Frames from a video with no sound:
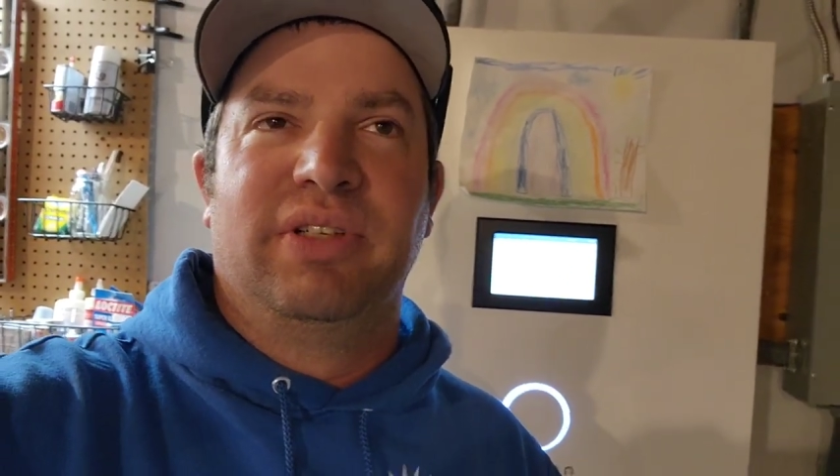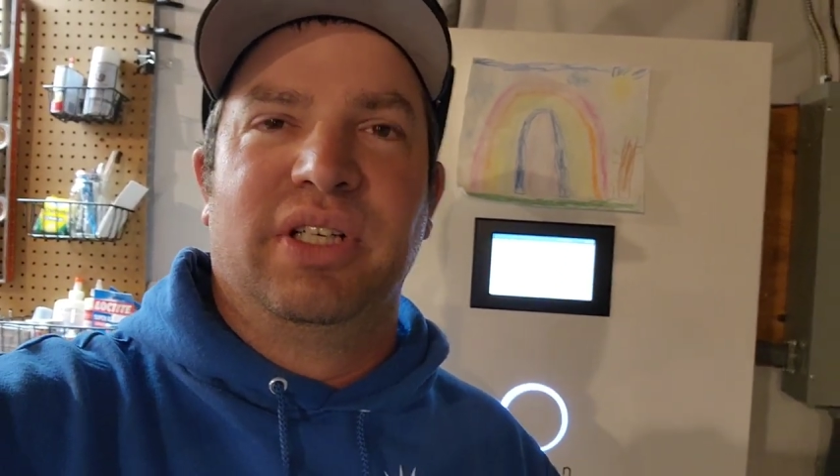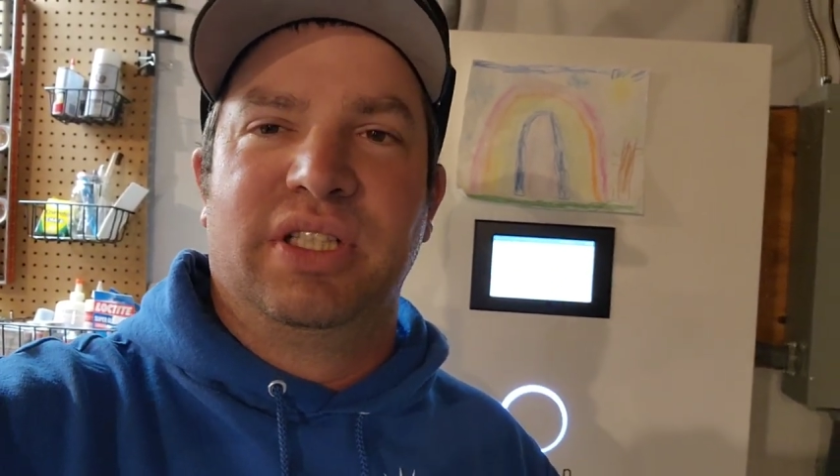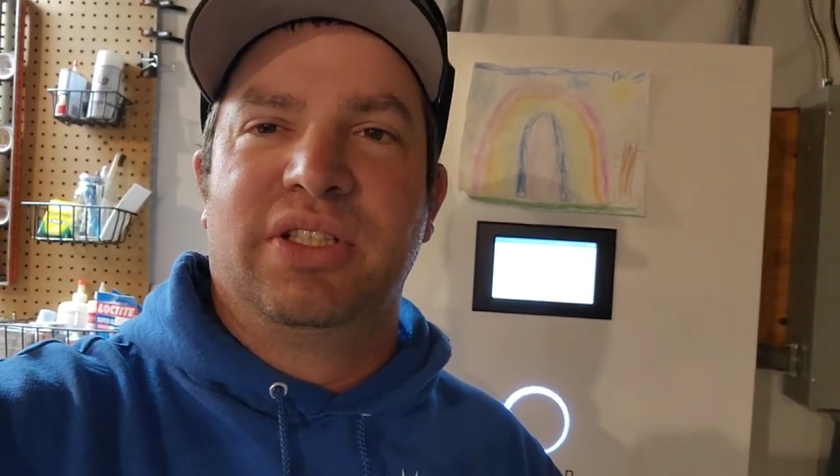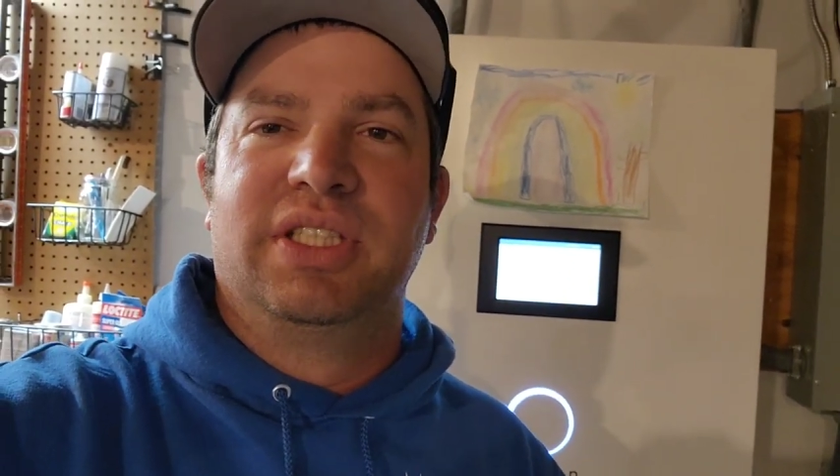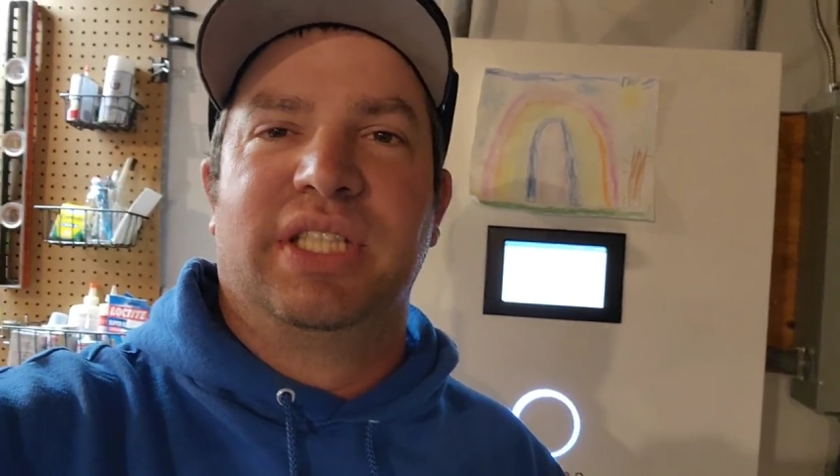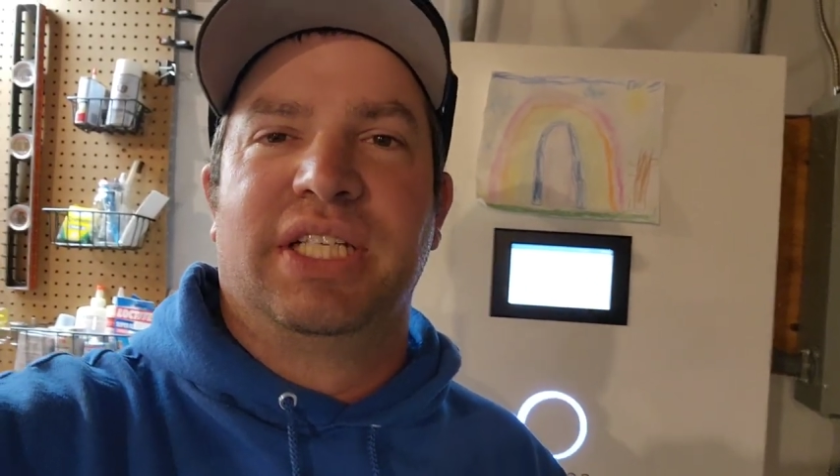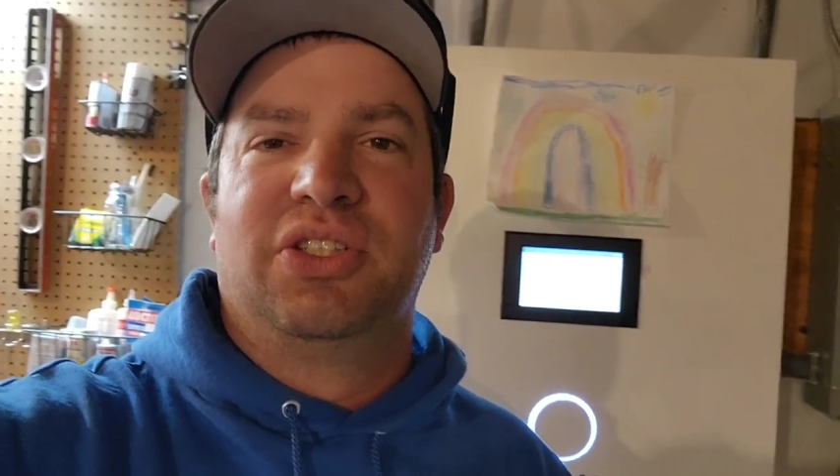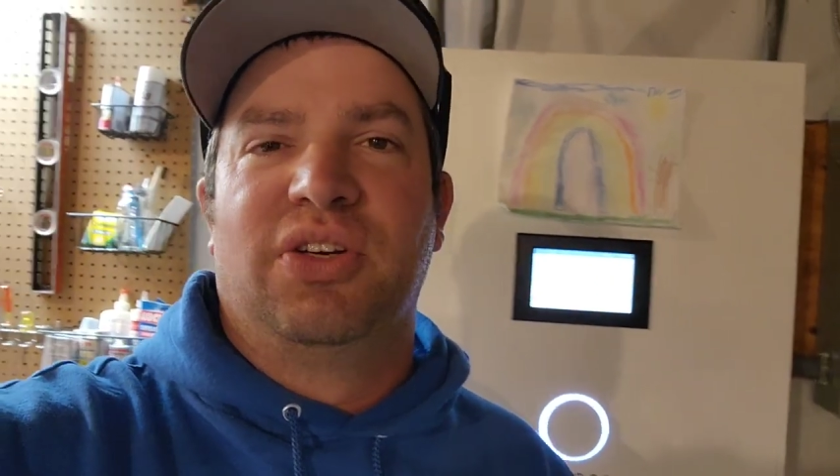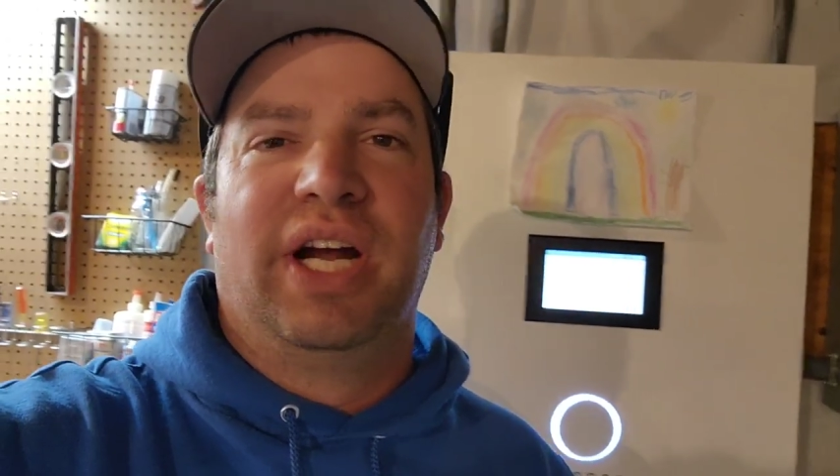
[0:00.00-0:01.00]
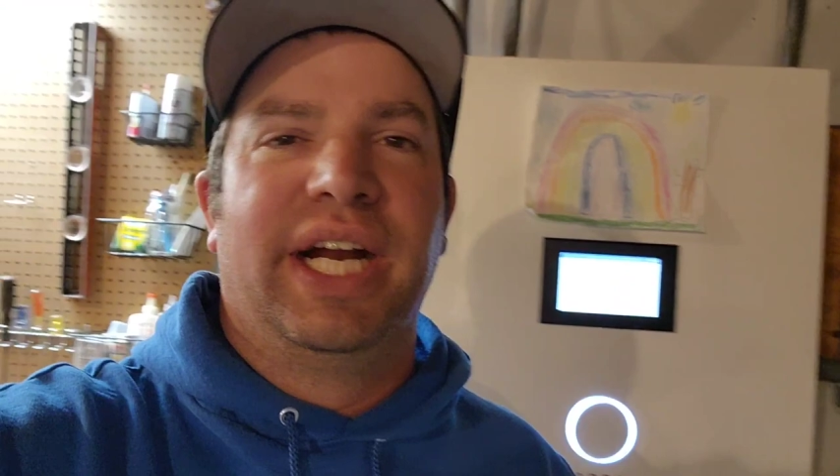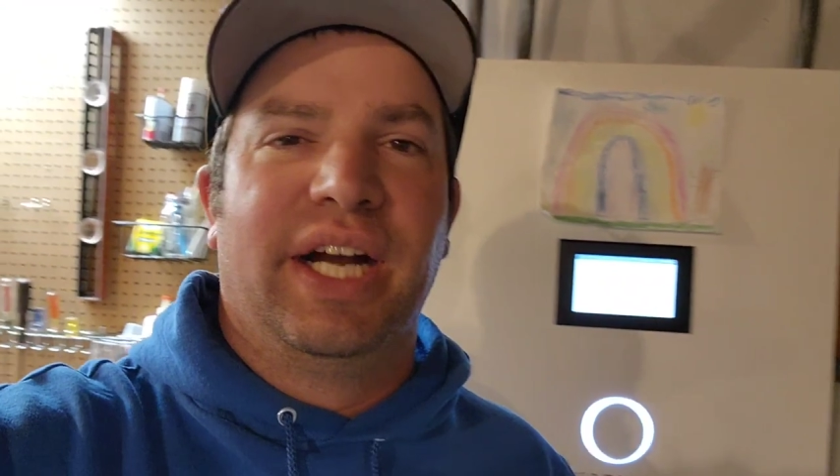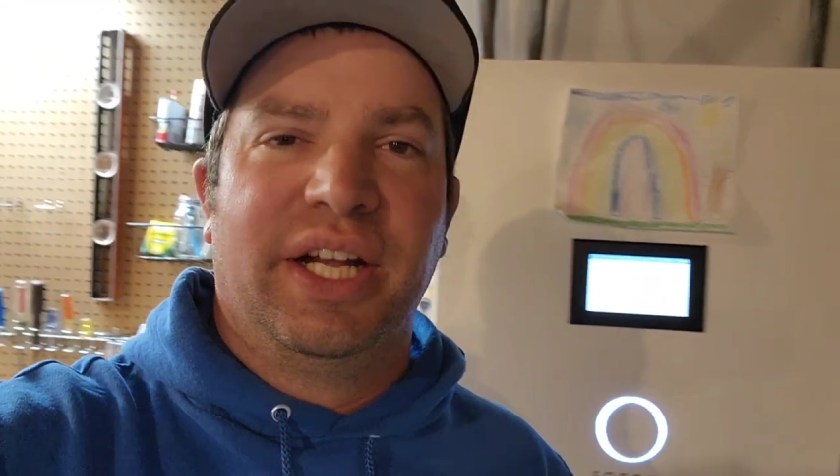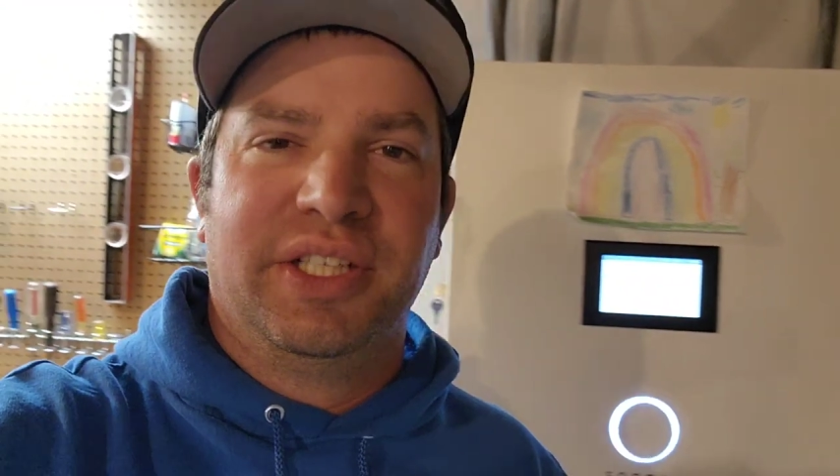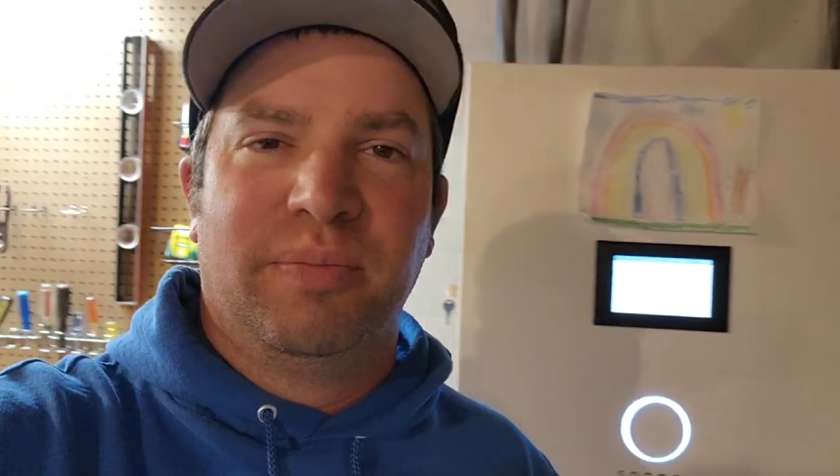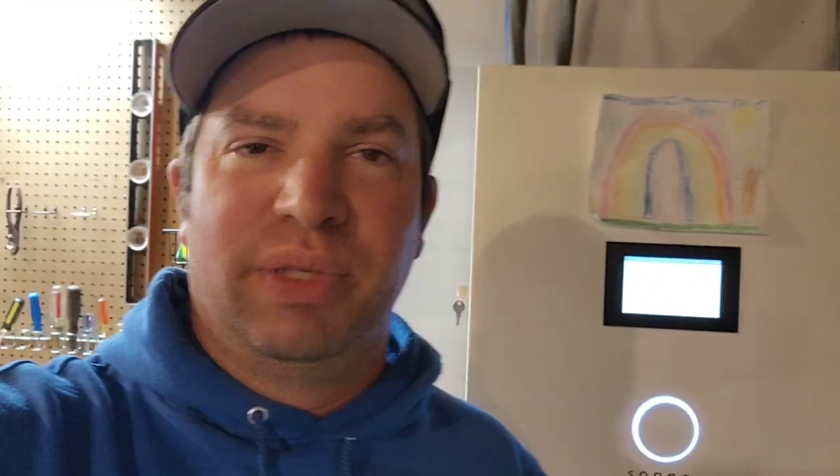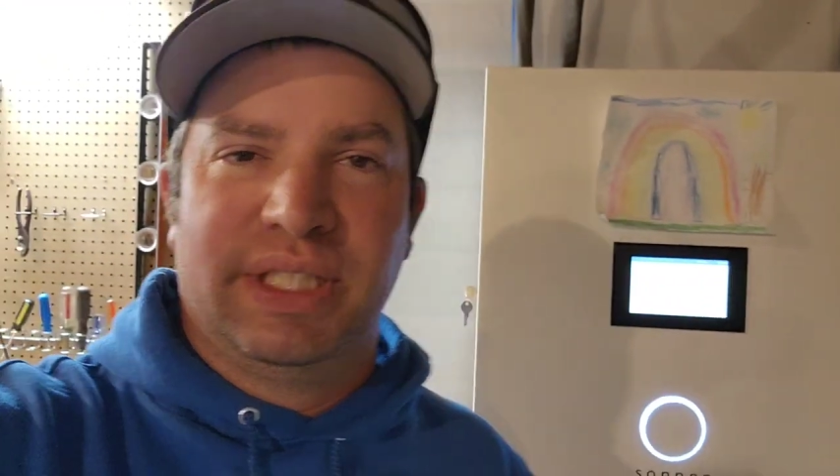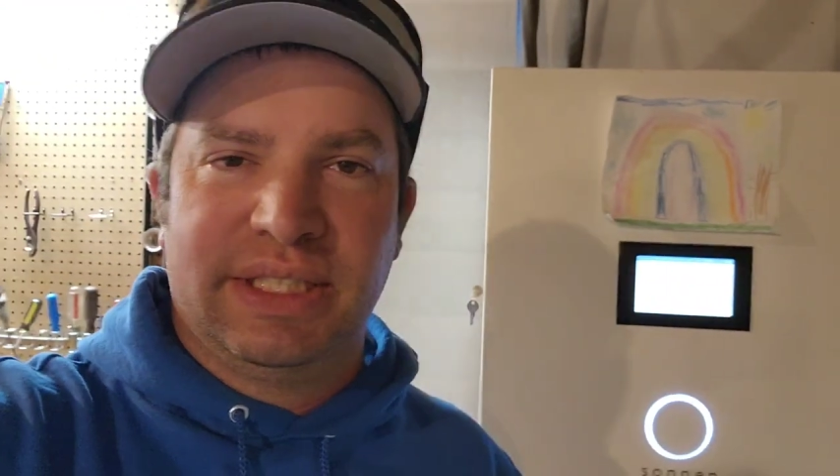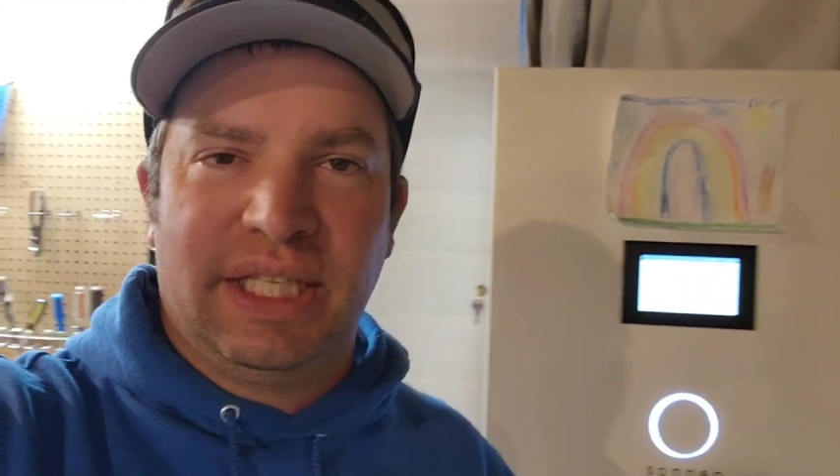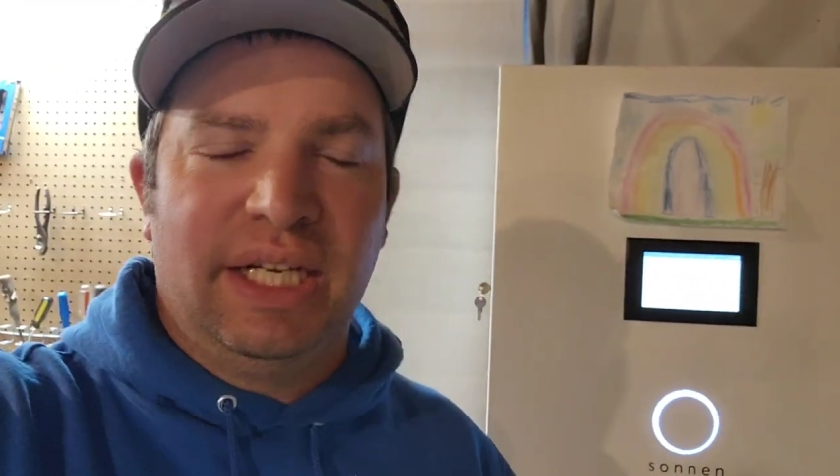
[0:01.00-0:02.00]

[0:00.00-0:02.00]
you a good sized credit on your bill.